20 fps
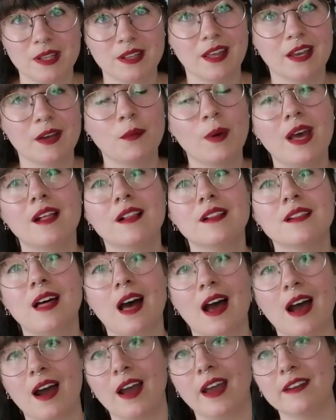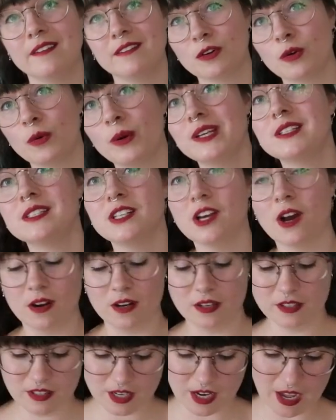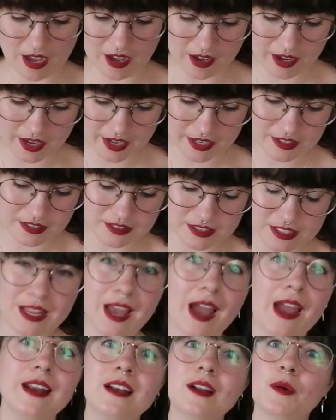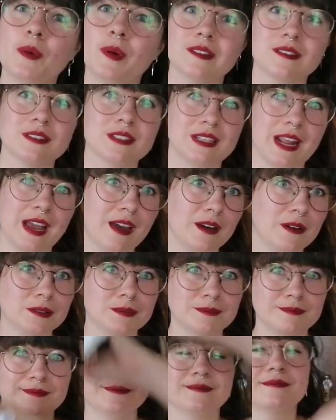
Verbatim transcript: be like, well, I've quit yarn. I design quilts now.